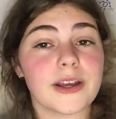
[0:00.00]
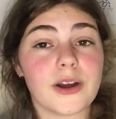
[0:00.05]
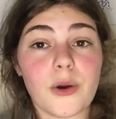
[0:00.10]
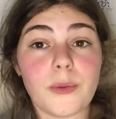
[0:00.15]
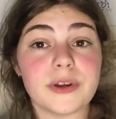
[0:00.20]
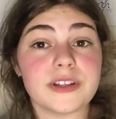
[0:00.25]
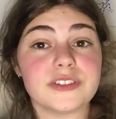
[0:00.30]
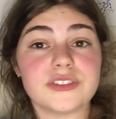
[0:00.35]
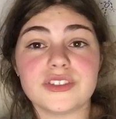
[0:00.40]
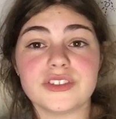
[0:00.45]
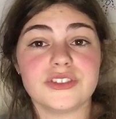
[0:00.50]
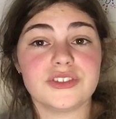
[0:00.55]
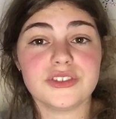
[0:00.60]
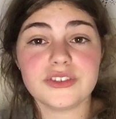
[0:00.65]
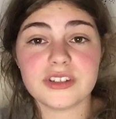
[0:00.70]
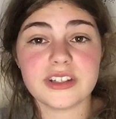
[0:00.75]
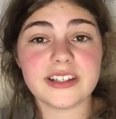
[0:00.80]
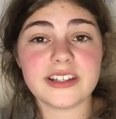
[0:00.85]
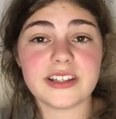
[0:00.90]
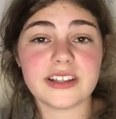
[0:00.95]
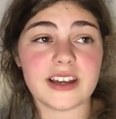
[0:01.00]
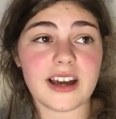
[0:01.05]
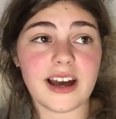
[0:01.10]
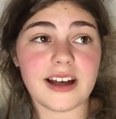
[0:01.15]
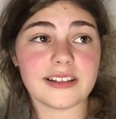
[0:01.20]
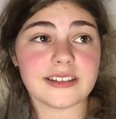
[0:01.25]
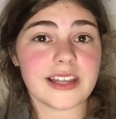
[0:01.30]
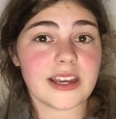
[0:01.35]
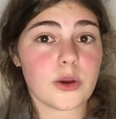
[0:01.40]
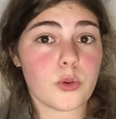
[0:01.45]
going to do here?
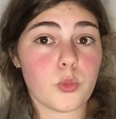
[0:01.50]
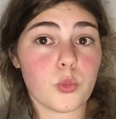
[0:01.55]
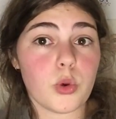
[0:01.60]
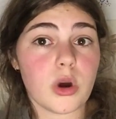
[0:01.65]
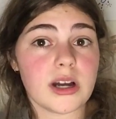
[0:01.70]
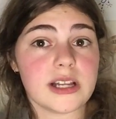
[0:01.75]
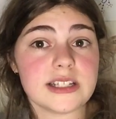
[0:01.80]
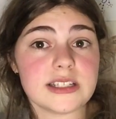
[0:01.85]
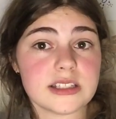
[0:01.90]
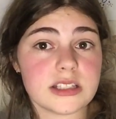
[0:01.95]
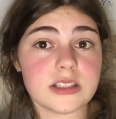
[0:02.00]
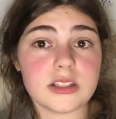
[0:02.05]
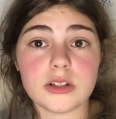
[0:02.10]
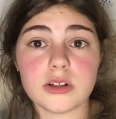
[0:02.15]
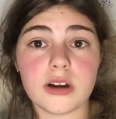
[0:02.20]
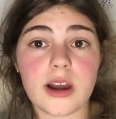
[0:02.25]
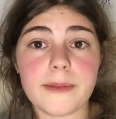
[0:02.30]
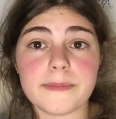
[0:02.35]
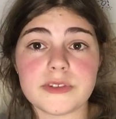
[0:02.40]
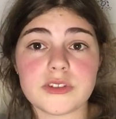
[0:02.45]
Like, what is in a grime